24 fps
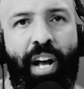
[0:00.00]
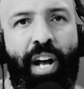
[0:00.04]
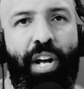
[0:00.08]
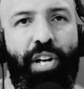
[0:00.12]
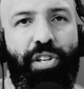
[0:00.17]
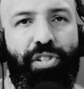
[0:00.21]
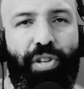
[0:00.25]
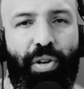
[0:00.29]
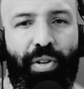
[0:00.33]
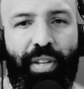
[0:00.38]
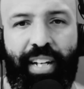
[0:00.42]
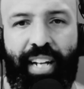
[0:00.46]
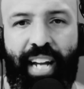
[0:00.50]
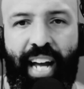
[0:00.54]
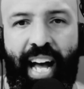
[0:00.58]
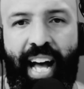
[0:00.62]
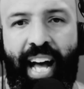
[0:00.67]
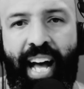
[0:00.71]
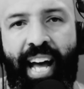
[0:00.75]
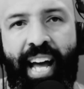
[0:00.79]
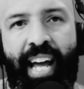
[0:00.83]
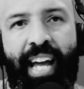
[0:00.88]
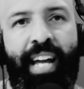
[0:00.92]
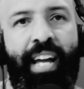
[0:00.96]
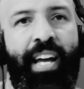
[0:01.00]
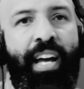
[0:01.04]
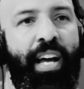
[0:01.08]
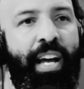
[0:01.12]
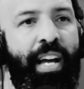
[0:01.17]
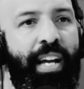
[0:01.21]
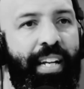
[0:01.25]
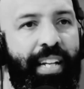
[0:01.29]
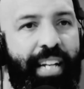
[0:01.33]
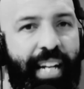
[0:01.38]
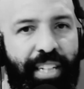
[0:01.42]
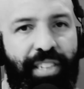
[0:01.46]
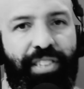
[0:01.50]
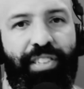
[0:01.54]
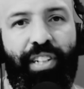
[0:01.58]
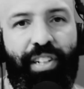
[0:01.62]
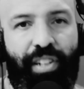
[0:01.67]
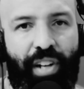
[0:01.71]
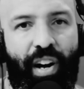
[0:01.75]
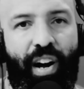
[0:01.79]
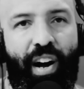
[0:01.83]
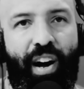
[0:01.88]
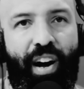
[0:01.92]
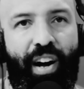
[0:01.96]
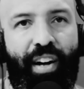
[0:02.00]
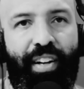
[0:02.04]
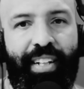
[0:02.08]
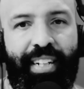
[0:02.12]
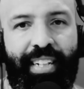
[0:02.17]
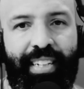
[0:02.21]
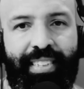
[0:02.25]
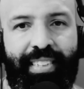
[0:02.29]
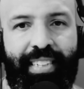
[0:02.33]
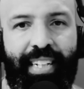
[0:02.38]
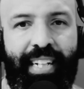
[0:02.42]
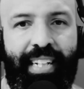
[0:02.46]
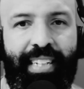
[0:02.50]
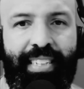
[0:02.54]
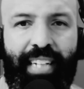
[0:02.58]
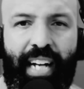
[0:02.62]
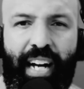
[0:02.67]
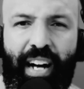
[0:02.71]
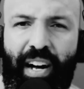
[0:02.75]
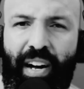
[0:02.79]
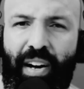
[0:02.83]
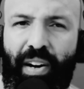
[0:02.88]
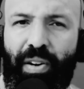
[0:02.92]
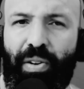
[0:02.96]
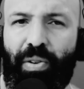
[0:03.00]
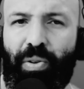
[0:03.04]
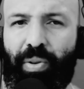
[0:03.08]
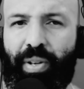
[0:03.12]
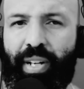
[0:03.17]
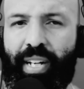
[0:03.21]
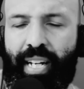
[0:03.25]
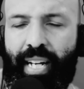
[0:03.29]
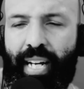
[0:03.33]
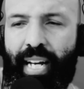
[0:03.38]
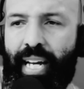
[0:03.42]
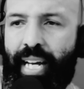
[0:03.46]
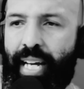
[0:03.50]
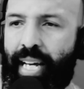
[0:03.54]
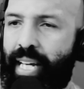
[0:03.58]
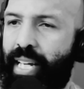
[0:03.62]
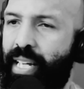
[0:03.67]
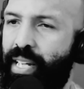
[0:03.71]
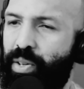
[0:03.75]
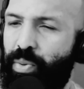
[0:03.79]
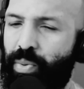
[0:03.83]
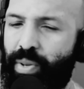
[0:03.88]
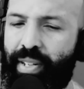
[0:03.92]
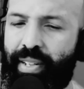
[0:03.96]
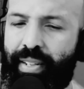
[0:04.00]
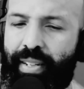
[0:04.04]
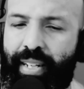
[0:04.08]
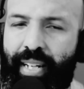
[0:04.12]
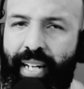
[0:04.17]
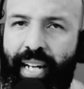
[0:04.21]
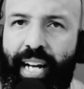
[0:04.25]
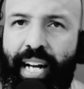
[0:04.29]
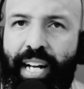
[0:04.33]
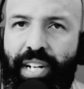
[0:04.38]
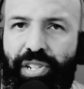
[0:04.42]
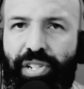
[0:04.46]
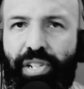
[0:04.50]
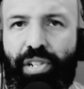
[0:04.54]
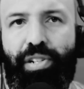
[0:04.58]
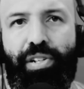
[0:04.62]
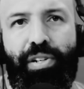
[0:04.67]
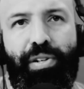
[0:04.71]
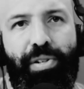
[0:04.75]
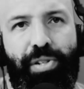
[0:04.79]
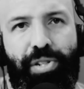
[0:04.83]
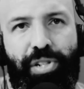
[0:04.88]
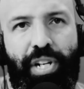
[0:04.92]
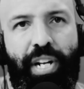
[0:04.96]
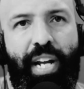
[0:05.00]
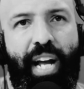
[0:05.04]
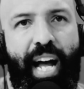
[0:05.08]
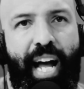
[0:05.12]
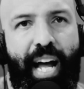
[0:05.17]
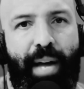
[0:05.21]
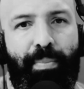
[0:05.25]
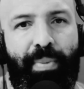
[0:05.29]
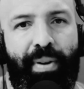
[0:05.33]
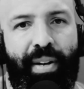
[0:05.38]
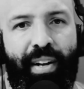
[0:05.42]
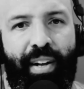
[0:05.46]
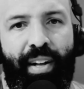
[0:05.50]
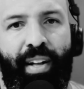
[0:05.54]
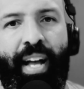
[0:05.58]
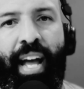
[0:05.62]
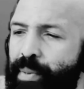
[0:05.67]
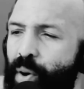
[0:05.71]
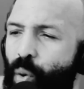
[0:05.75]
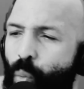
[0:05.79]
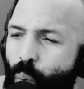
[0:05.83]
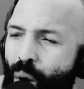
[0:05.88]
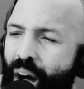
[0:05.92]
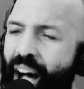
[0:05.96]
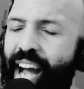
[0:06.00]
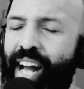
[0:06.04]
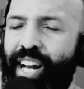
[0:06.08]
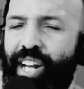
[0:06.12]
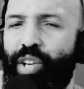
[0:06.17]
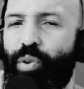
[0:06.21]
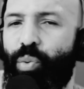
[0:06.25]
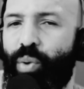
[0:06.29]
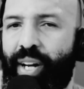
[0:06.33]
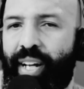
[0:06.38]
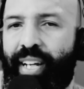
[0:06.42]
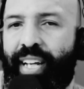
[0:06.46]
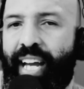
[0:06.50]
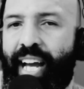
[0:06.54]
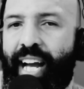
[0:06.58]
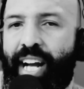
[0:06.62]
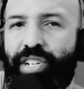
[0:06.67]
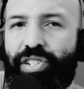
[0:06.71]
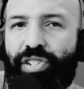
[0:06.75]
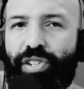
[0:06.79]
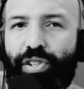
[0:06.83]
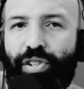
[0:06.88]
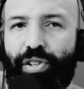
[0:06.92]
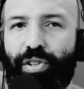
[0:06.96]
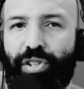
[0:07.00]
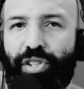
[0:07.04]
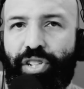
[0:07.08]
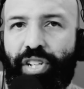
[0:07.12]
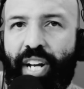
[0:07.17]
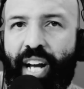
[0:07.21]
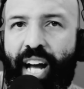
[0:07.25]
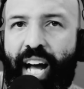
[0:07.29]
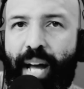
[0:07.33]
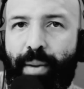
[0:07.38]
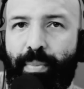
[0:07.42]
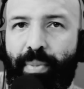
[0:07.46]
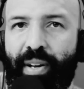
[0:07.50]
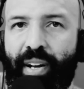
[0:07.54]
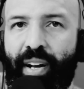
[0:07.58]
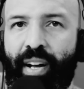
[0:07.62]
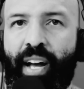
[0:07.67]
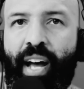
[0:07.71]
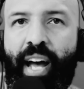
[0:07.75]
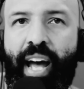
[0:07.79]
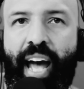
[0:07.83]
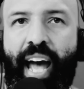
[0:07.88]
So the guy gets the call and he says, okay, you want to cash in your GI Bill. Why do you want to cash in your GI Bill?